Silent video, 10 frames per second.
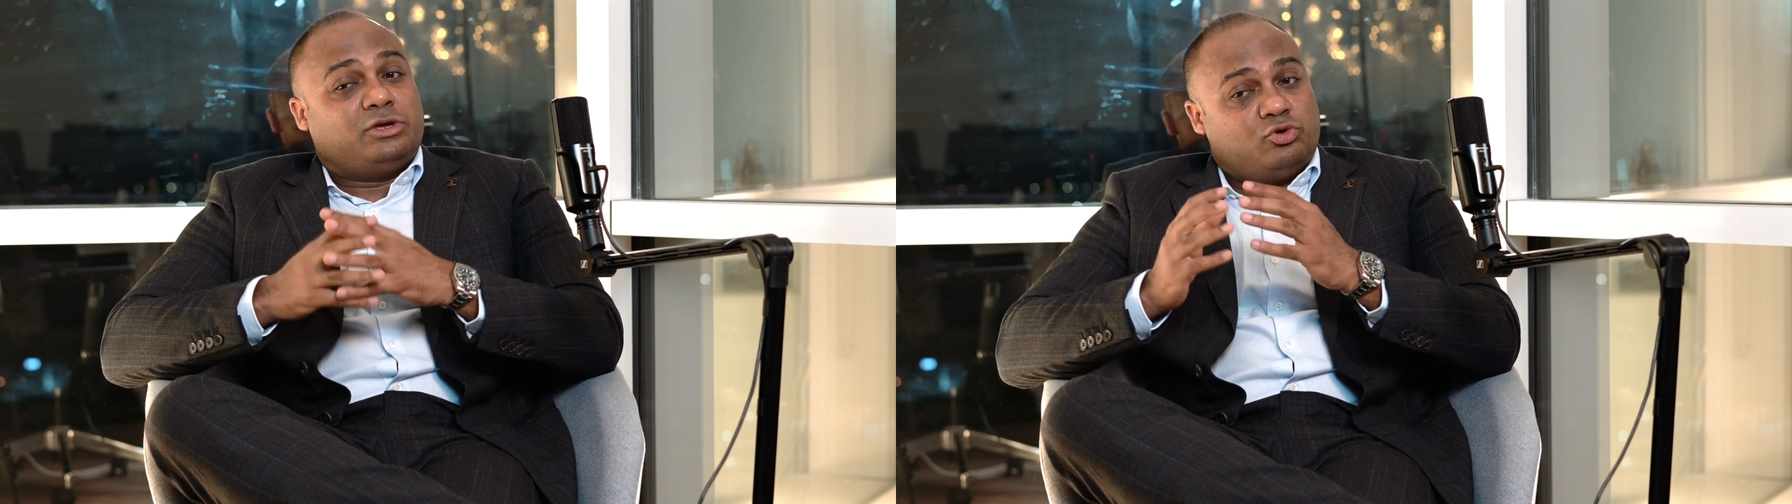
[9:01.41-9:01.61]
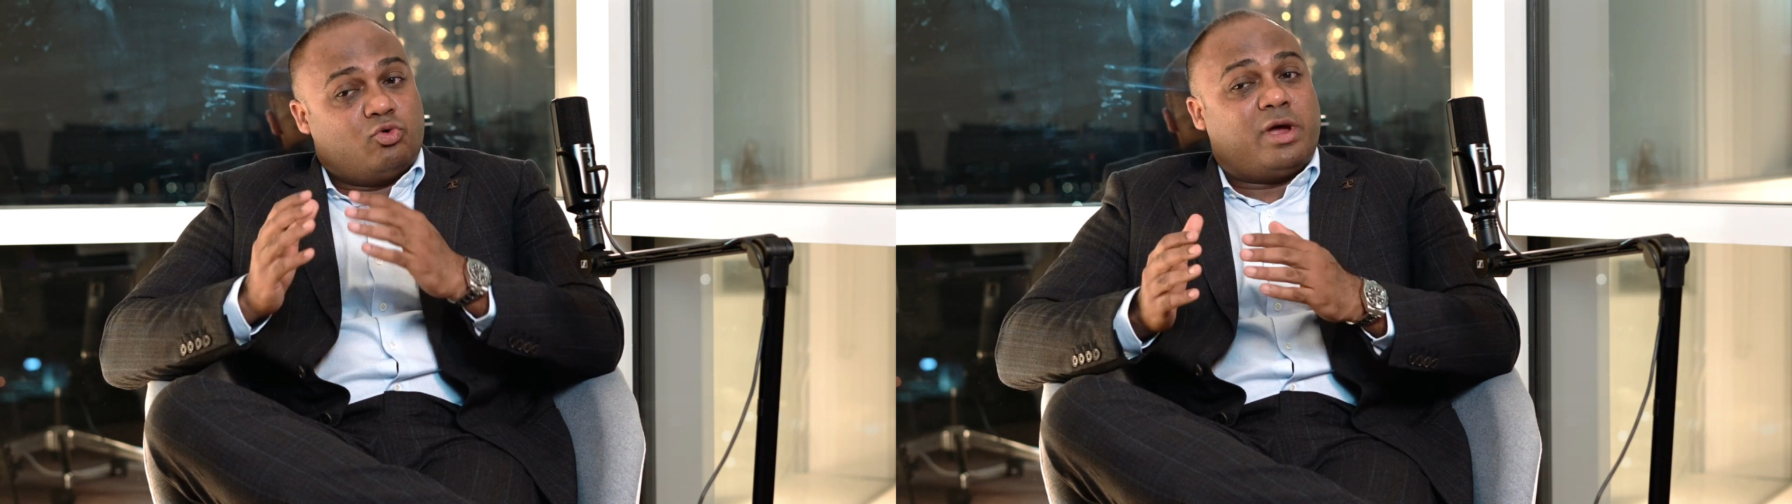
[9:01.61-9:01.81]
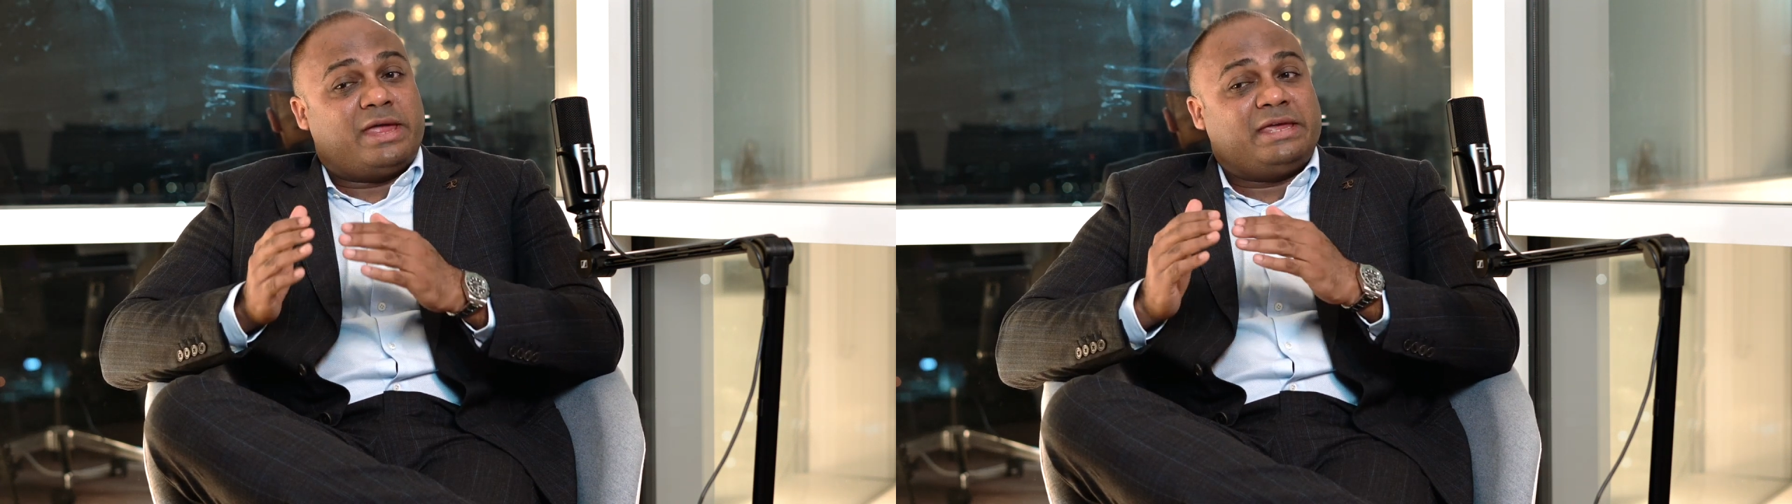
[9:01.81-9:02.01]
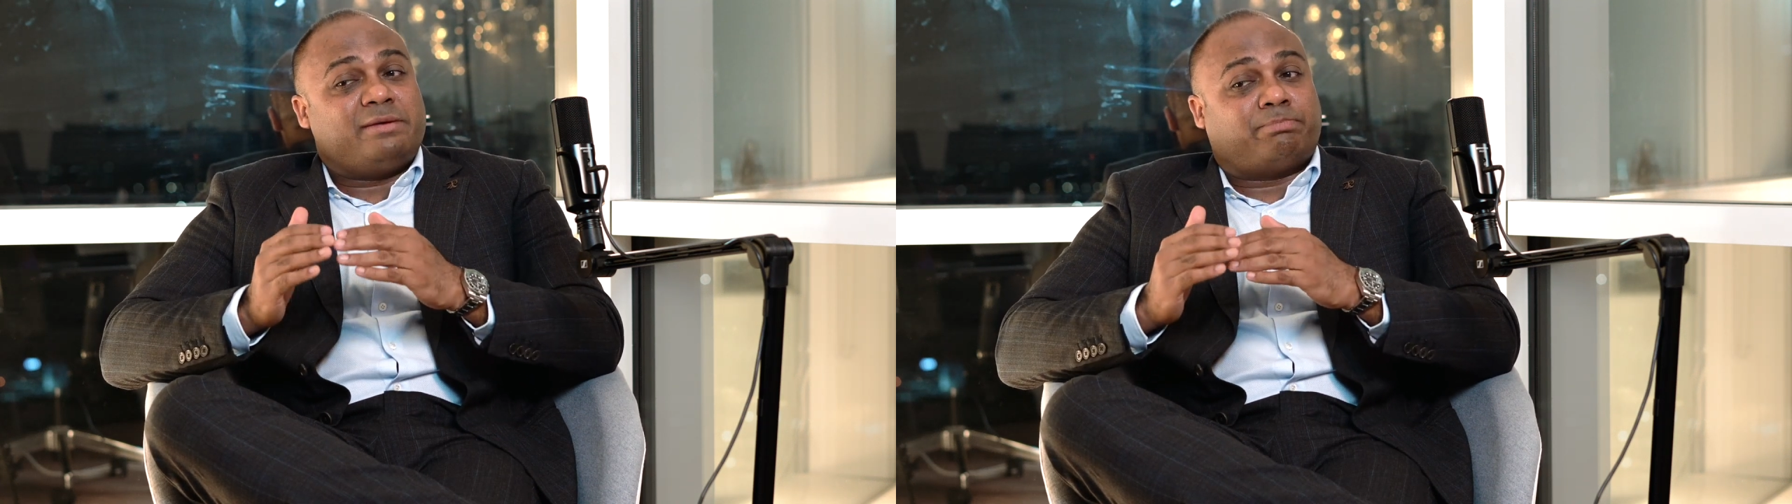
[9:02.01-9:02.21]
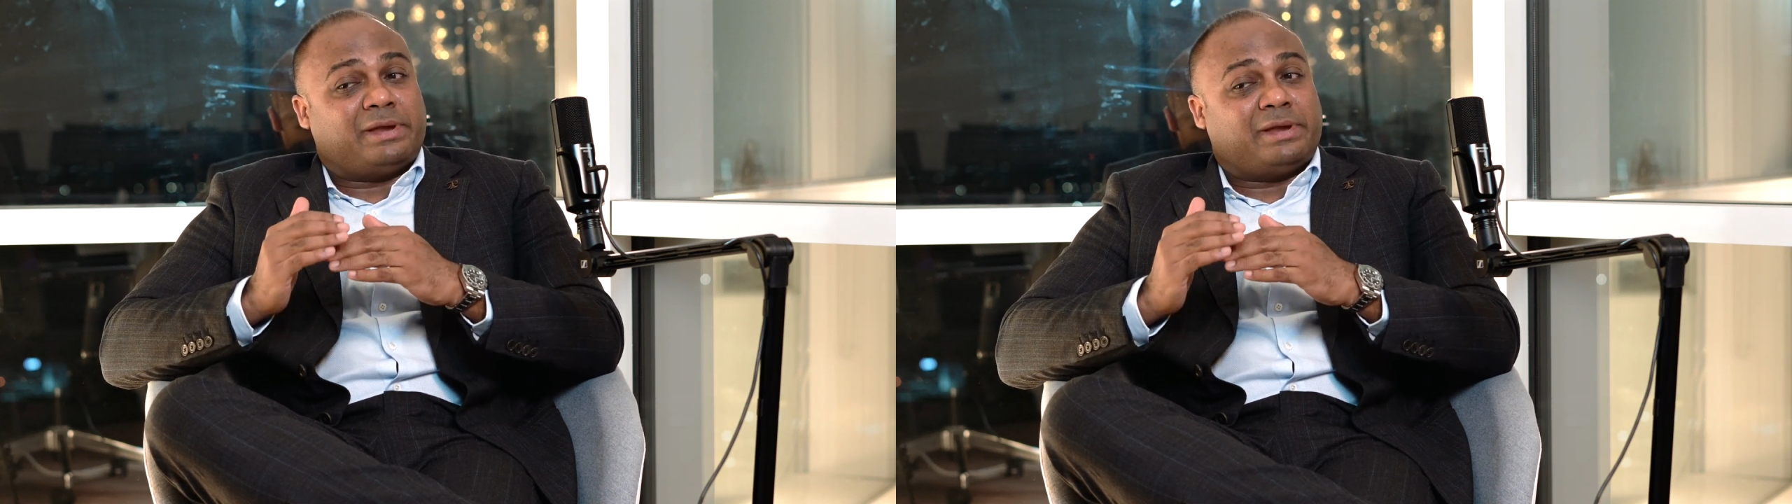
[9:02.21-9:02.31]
UAE